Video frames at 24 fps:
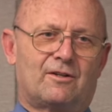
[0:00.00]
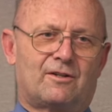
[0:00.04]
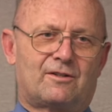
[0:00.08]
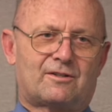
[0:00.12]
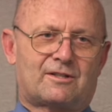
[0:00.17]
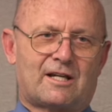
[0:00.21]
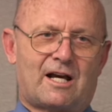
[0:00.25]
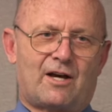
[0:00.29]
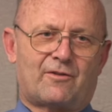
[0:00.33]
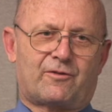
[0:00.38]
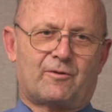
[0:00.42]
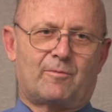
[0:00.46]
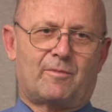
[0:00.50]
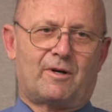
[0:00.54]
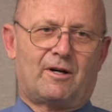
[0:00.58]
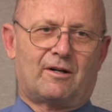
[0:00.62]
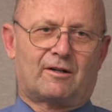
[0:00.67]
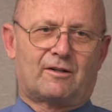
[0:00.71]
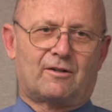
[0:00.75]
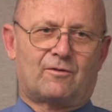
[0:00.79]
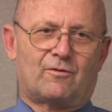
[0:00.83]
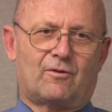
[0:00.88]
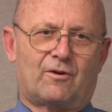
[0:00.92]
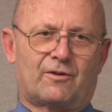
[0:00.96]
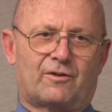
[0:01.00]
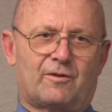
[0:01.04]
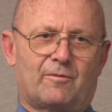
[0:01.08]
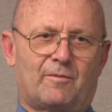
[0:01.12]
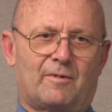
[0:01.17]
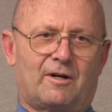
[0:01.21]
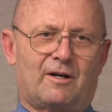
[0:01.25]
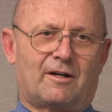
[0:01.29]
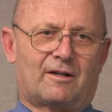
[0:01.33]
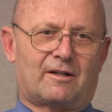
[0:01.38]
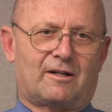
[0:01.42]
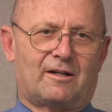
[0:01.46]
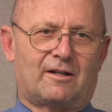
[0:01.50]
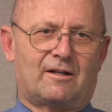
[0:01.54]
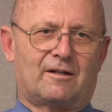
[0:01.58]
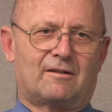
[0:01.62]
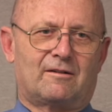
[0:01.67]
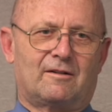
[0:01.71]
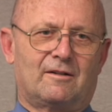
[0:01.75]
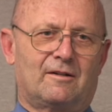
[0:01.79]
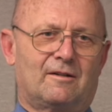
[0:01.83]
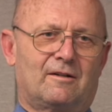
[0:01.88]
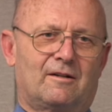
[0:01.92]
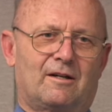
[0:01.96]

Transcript: South America, North America,